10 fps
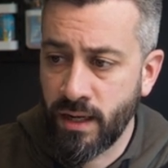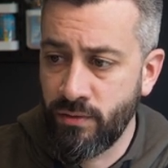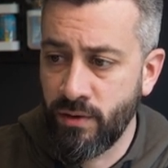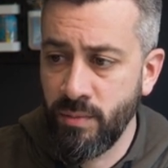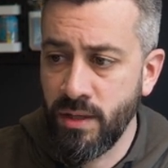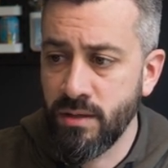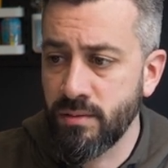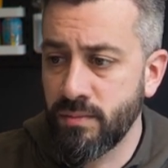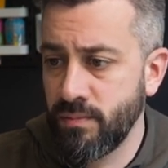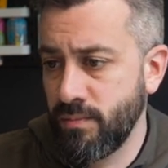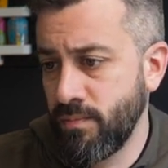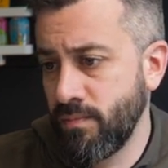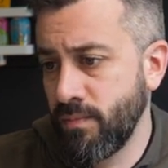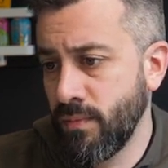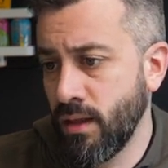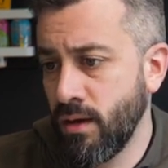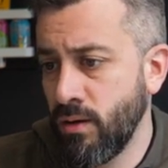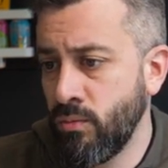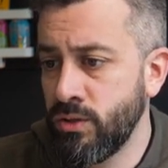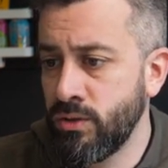Now from here,
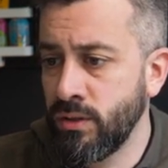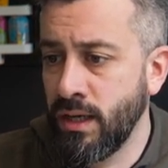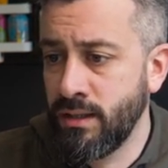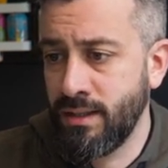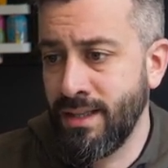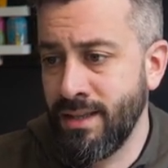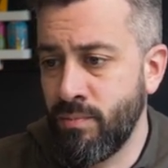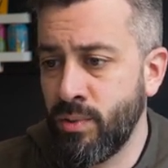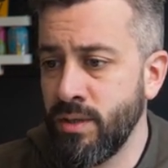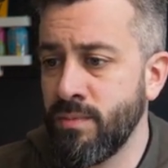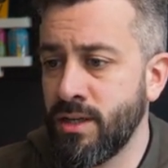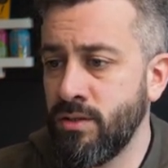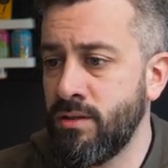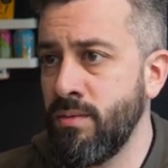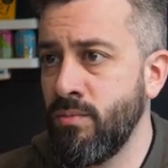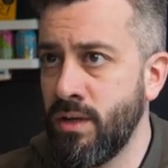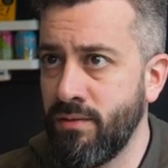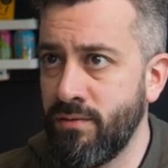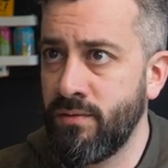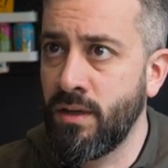we should get pretty much the same we have